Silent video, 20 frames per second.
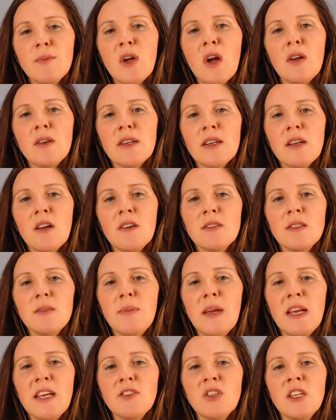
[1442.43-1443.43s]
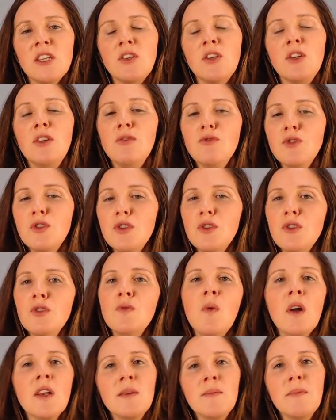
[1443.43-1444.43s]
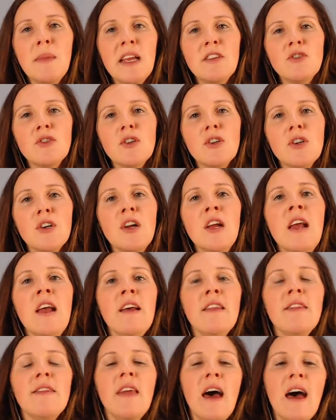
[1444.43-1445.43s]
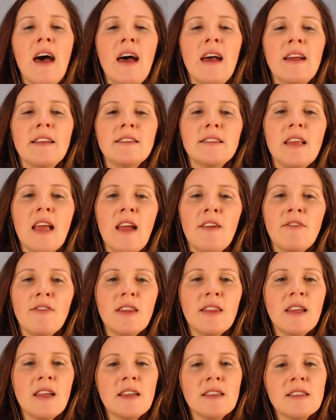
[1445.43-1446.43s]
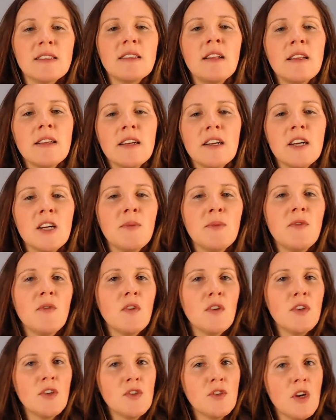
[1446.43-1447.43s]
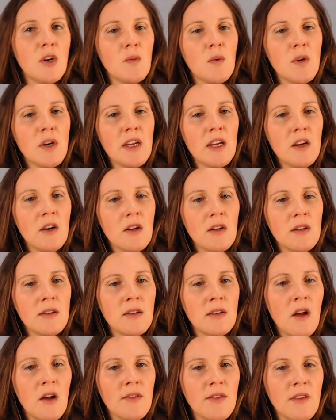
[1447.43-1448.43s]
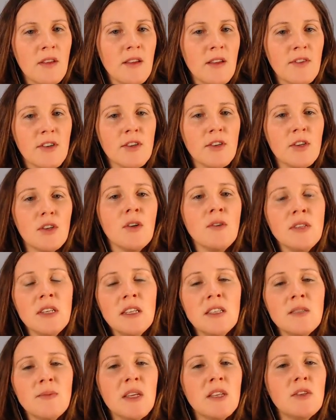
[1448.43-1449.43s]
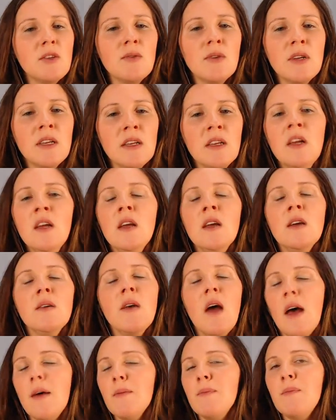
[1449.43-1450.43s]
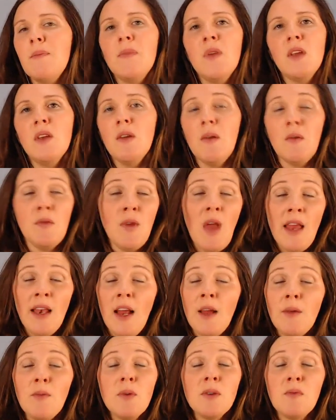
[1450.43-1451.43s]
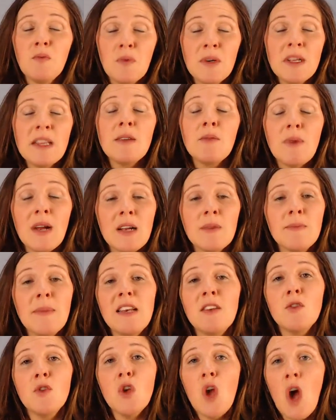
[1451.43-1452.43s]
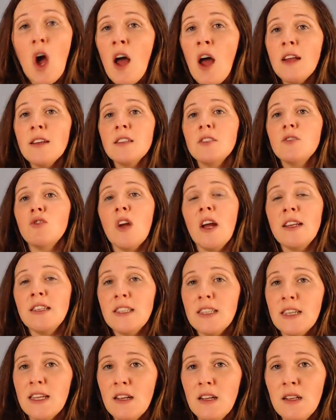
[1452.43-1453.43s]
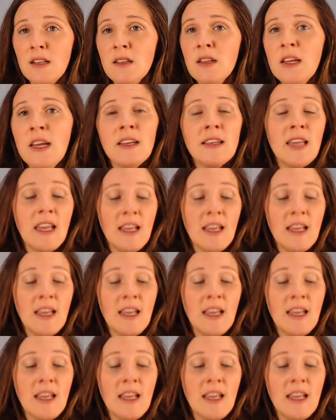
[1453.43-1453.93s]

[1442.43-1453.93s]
from chronic constipation, you do want to make sure that everything is clear before you start working on the liver. You don't need to be doing, and I would really recommend not trying to kill